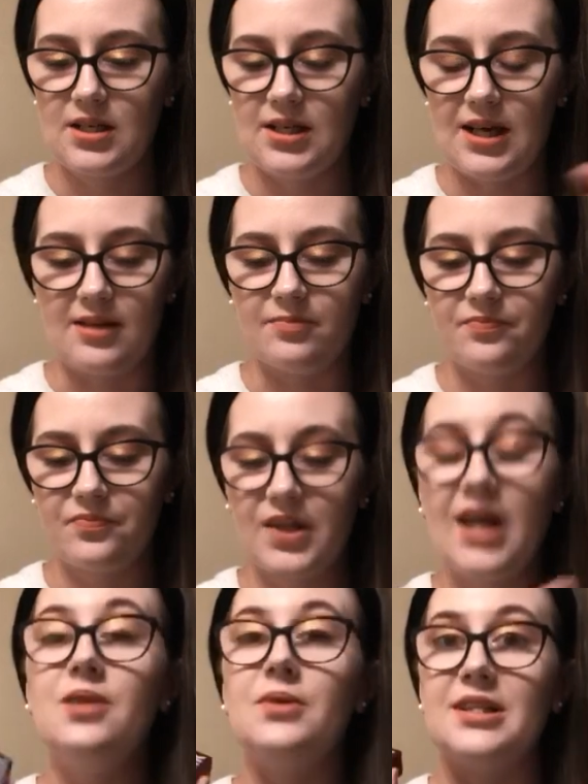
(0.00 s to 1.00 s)
Yeah,
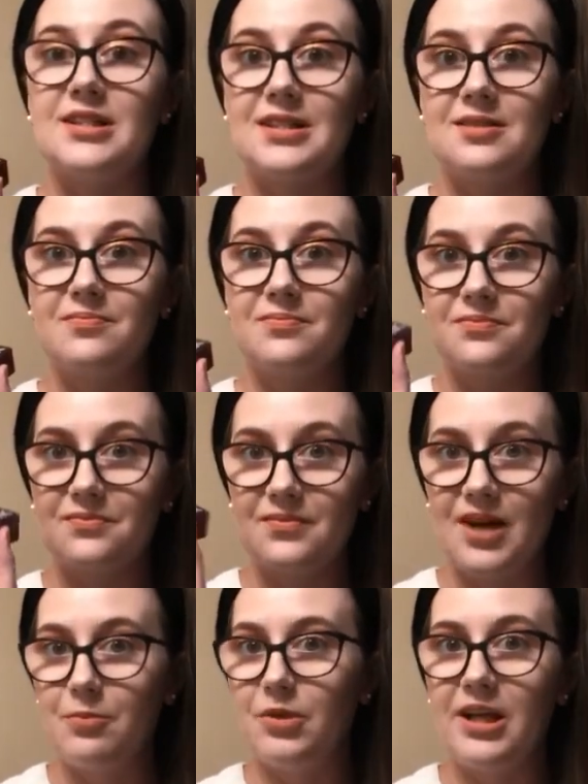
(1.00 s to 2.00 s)
anyways,
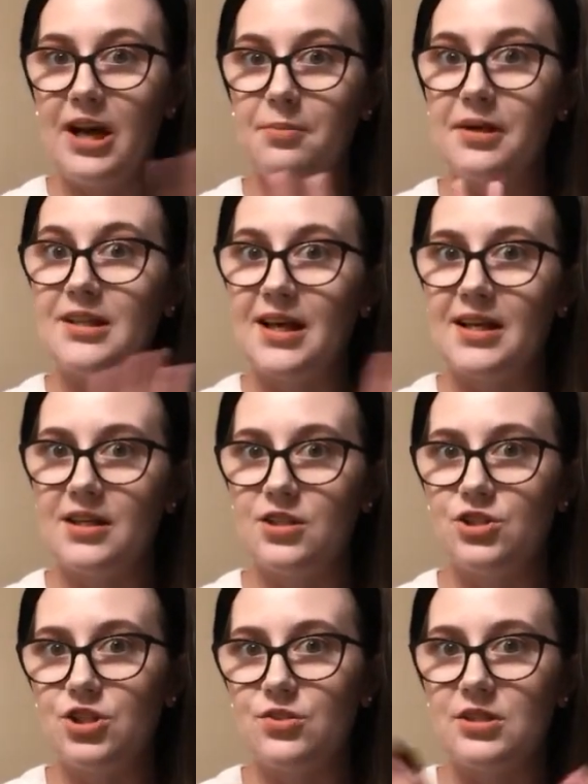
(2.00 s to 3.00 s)
I'm really happy that I
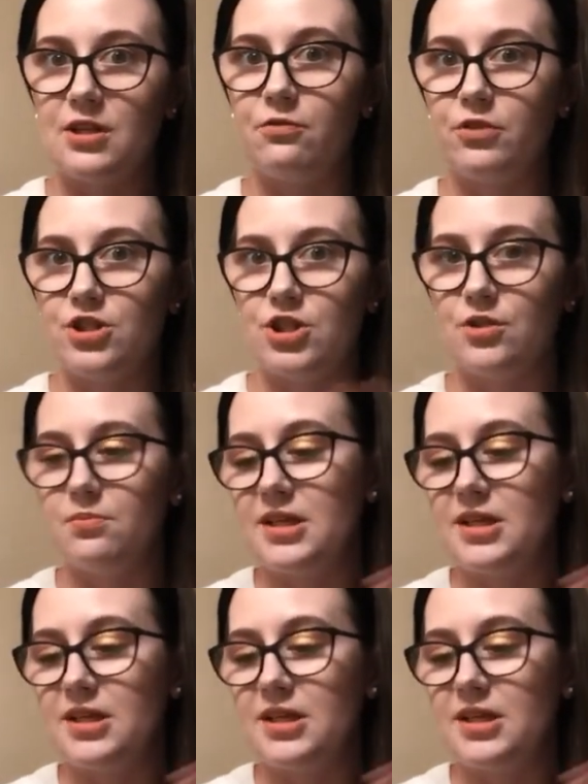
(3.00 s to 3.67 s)
didn't choose it for June,